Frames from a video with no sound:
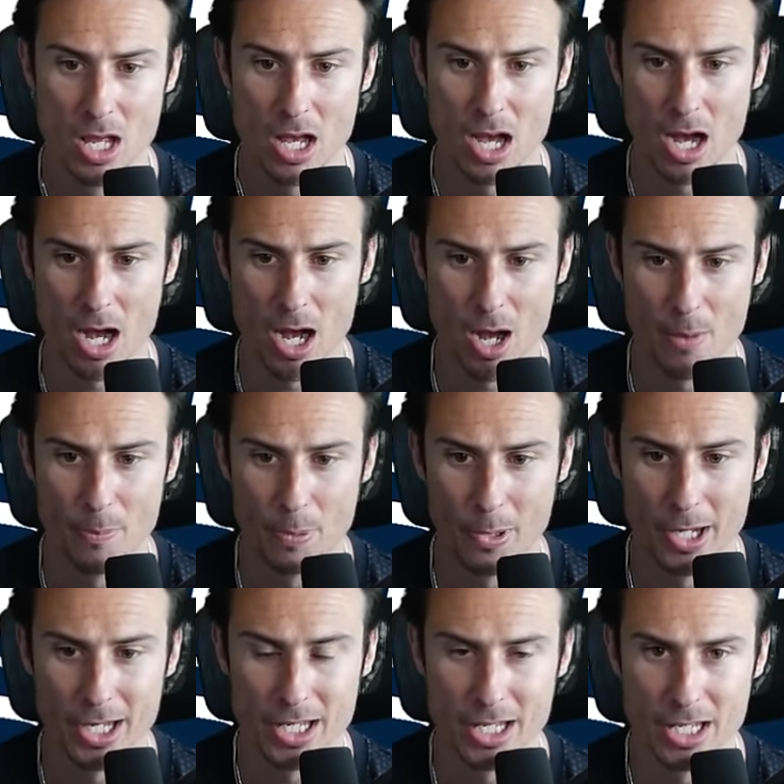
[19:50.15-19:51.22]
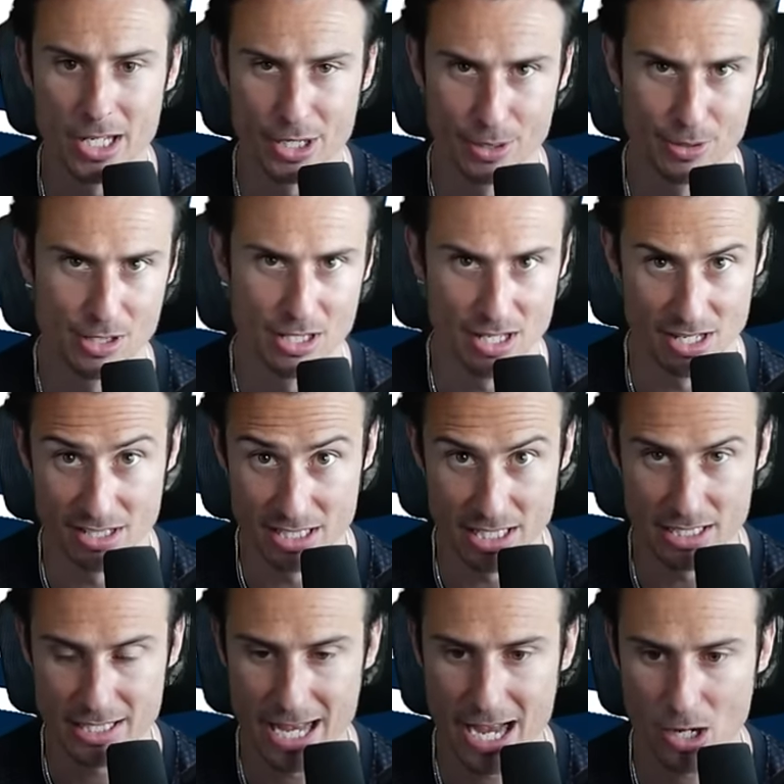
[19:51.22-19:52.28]
But
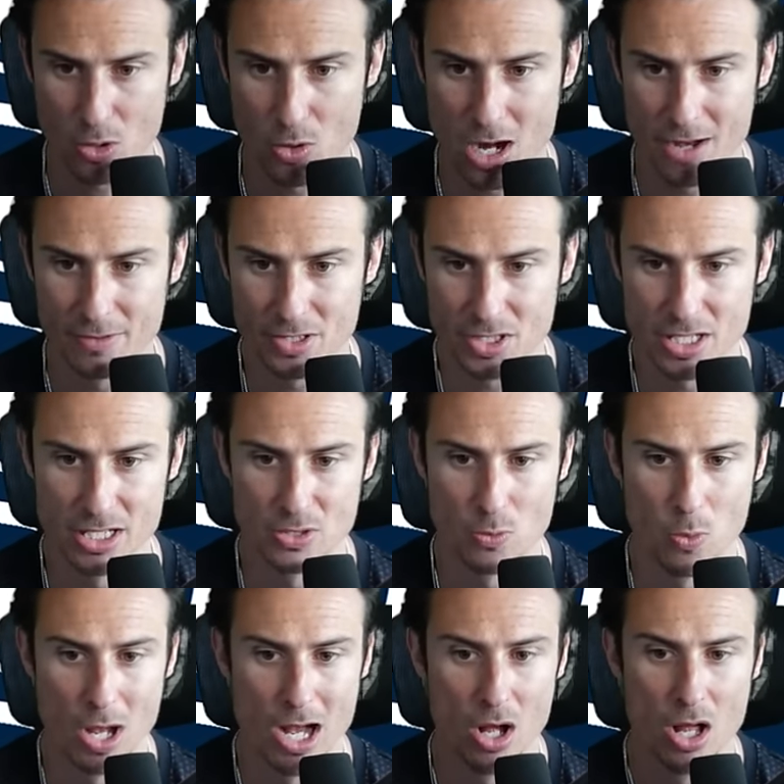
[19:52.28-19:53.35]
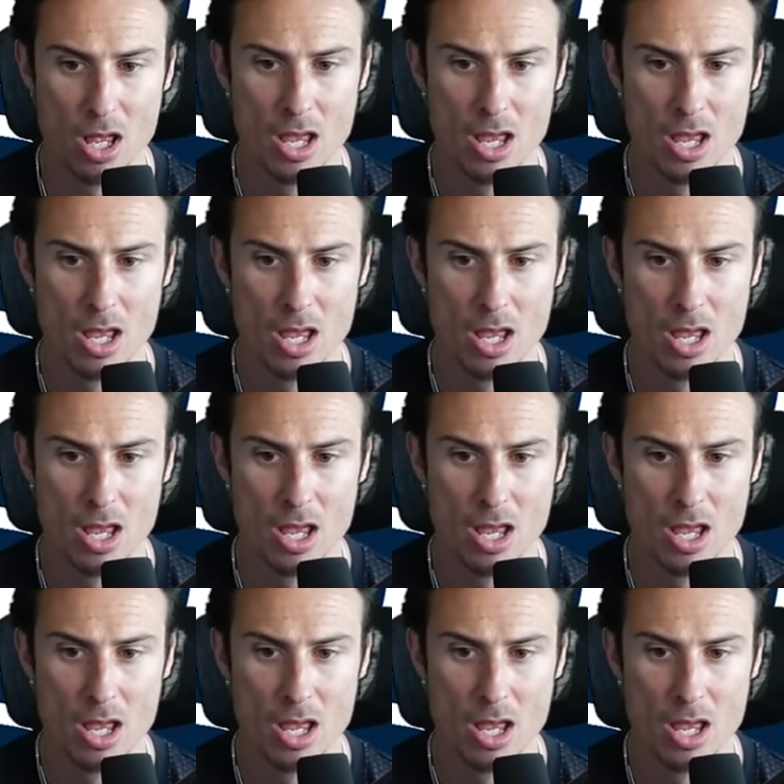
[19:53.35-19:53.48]
D-tackle obviously as well.